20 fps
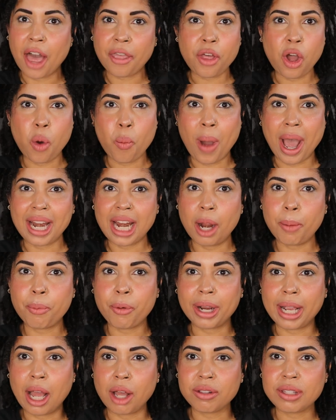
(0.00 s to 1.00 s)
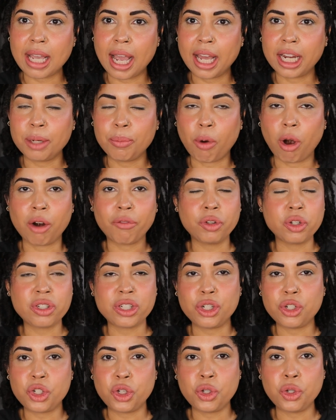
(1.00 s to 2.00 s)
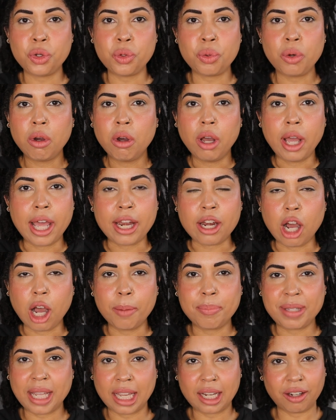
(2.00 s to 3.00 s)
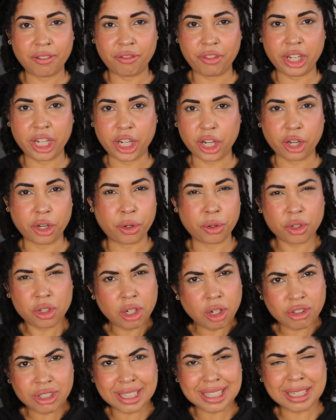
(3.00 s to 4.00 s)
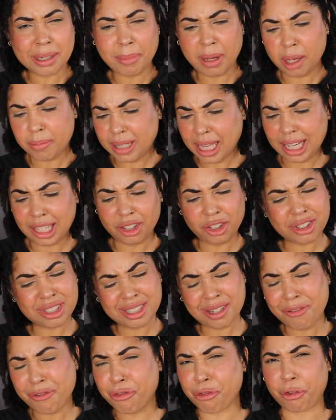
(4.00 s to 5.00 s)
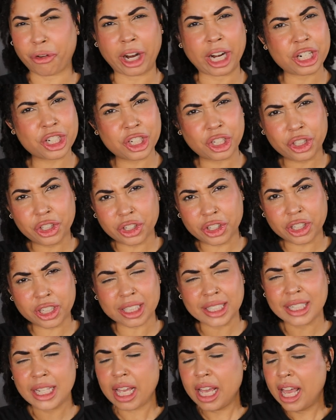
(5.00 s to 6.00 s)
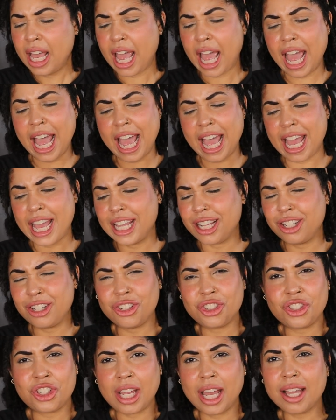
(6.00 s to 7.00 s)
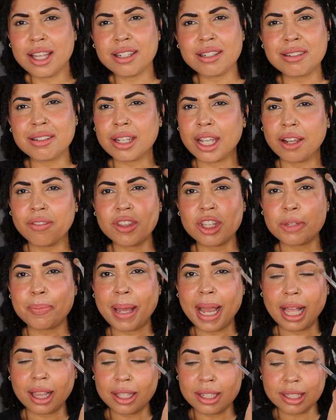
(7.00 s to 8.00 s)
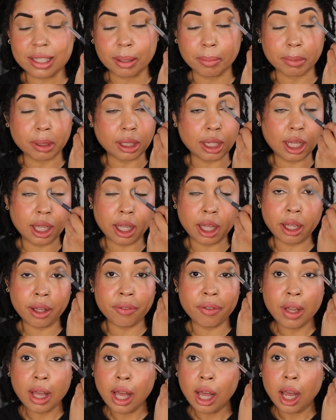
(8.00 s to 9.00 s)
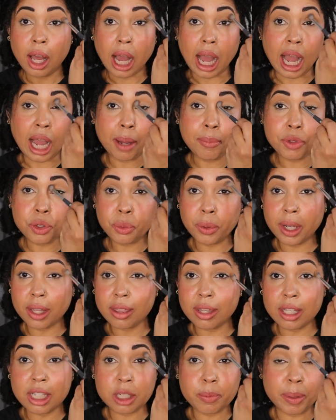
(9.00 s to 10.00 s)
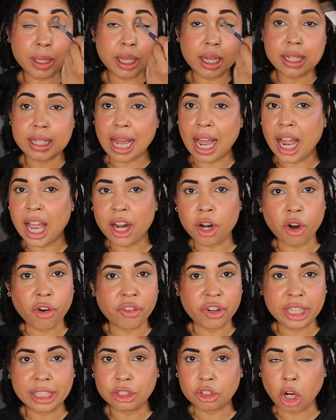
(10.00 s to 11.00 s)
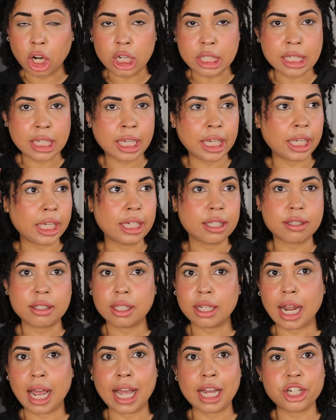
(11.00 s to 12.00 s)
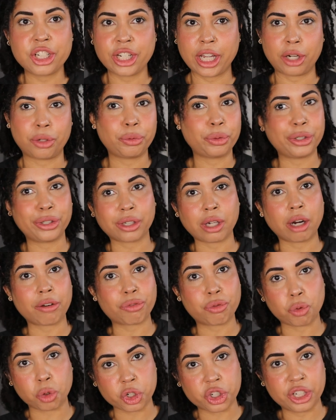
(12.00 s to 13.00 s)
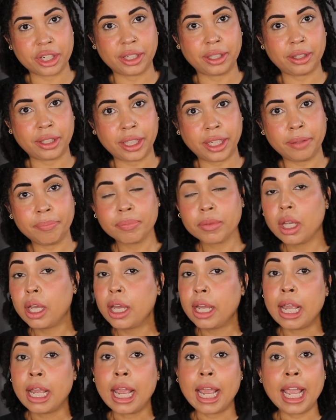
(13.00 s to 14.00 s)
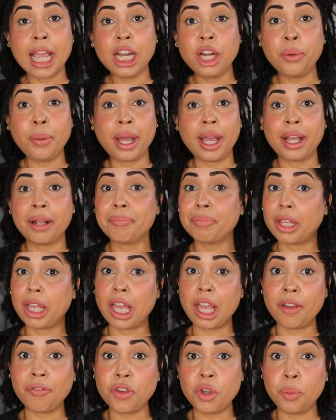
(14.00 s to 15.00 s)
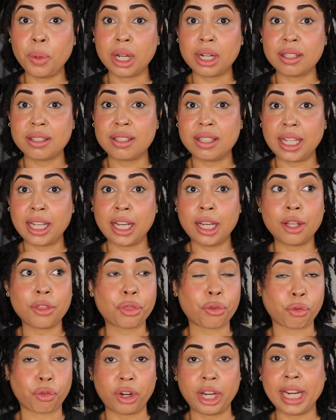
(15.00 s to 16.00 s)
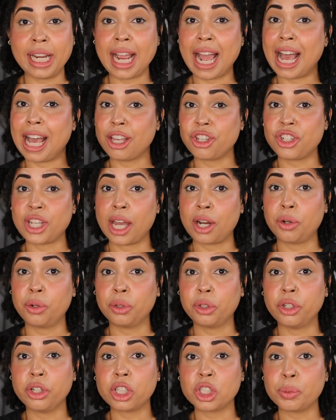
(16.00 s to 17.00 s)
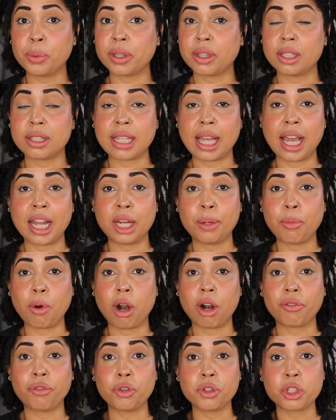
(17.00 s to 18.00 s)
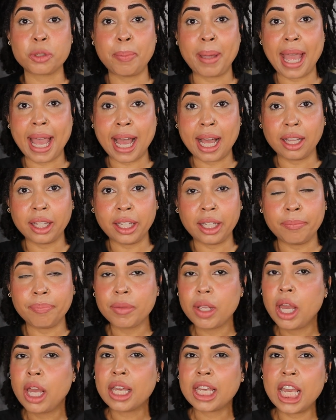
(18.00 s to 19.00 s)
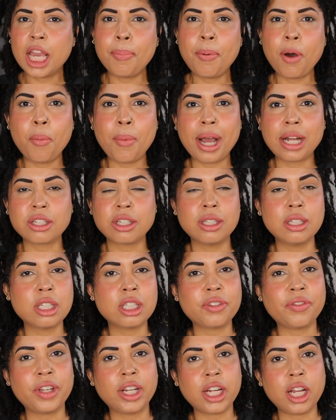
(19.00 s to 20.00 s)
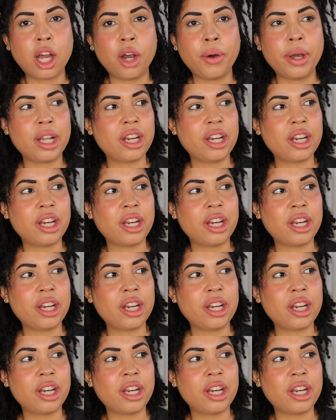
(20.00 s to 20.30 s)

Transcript: I thought, why not bring out Tiny Marvels and do an updated video? You know, just some updated looks, some fresh looks, and just give this palette some love. I'm doing this because I had already started to get into the eyeshadow look, unfortunately. Anyway, if you want to see three eyeshadow looks with the Tiny Marvels palette, keep on watching this video.